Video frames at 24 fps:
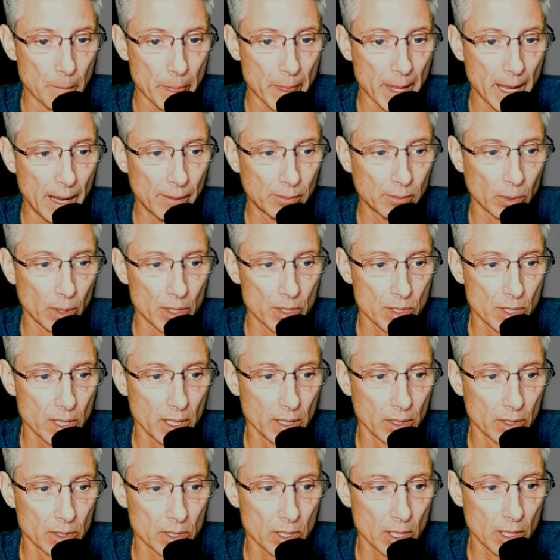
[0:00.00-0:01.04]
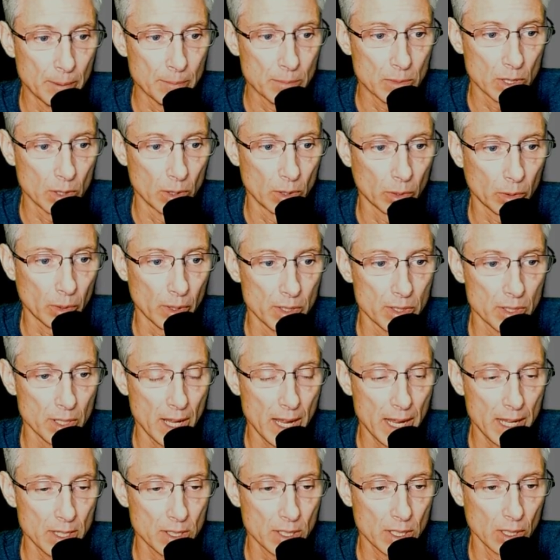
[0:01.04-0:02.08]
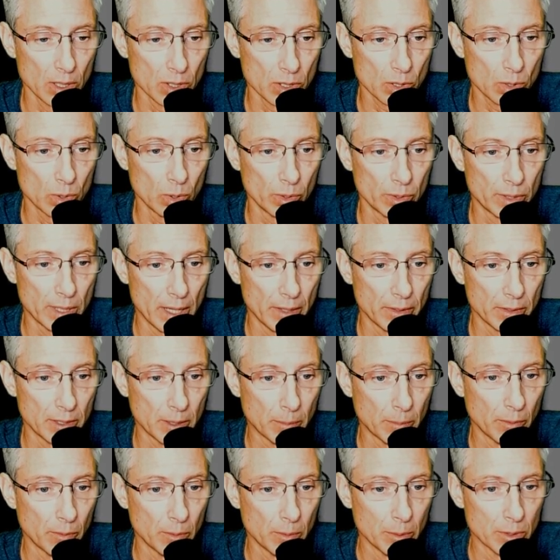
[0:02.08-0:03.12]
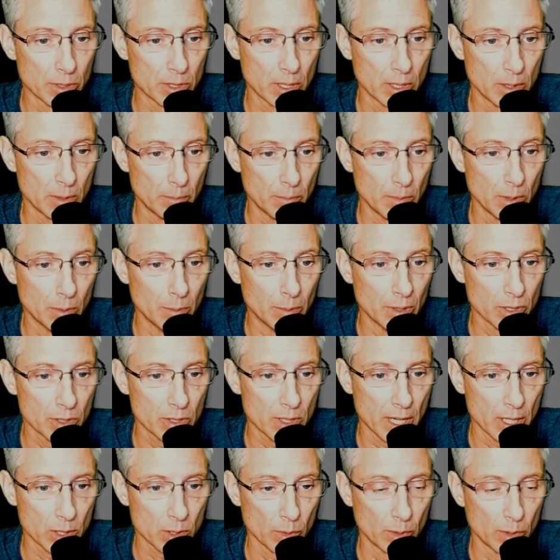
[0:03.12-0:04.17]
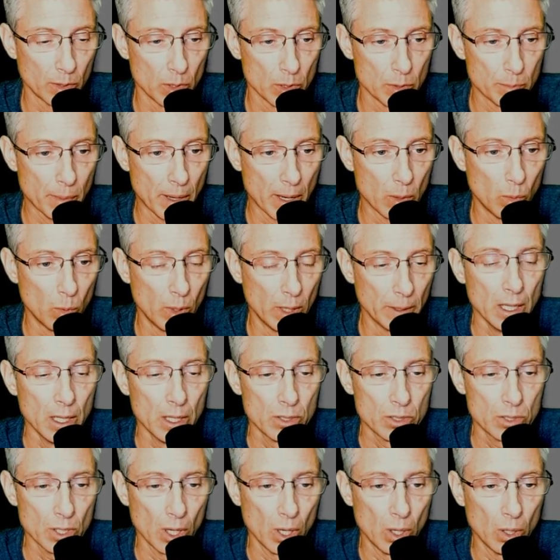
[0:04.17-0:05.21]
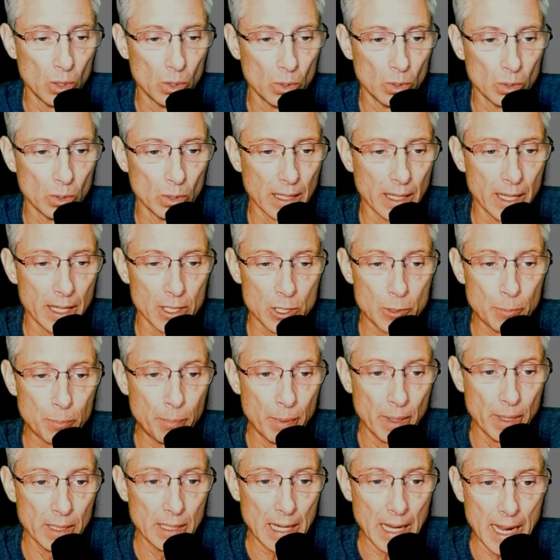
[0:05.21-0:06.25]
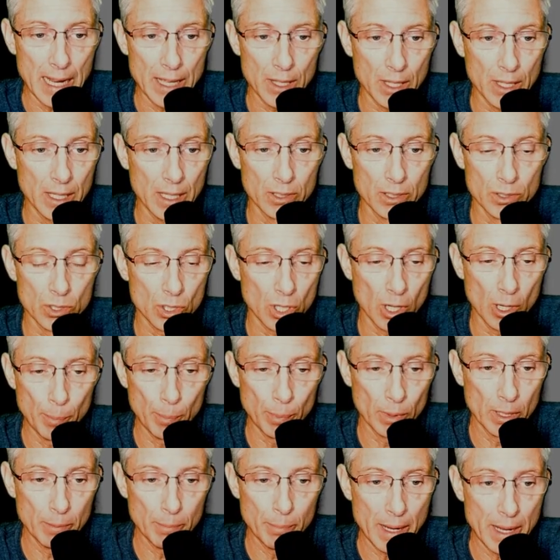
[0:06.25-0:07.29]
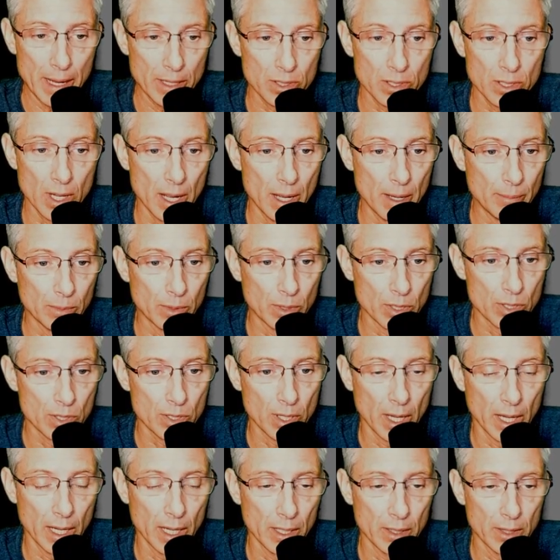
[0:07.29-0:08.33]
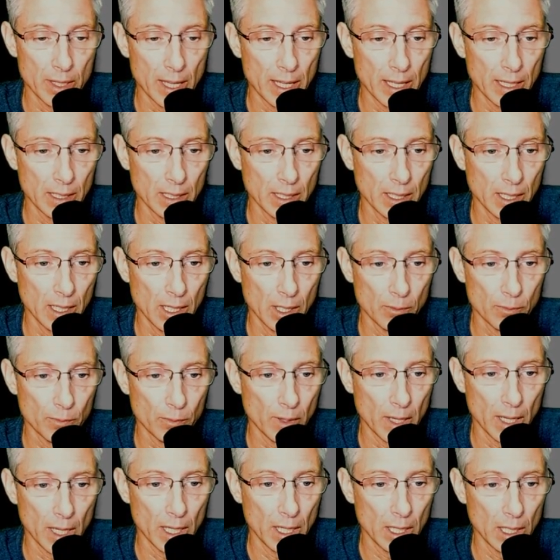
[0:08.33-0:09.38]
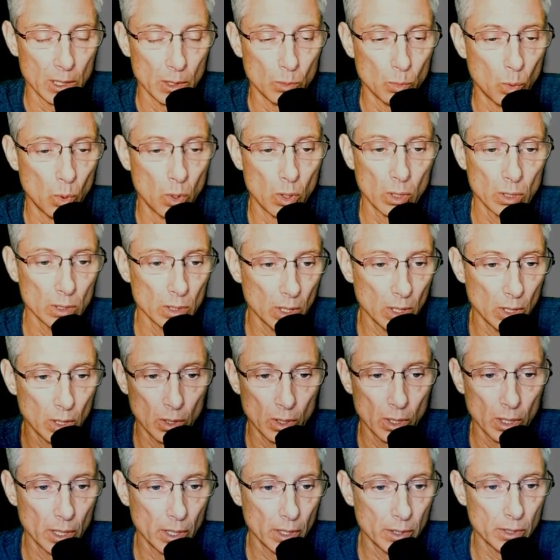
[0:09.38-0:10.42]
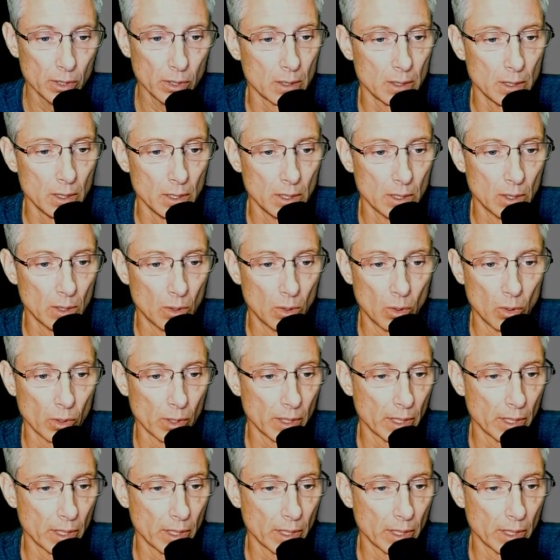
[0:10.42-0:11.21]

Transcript: After a single attempt to increase a skill's cooldown, the number of immutable stacks will reduce by 1. So it's been interpreted by some to say that if a warlord, or an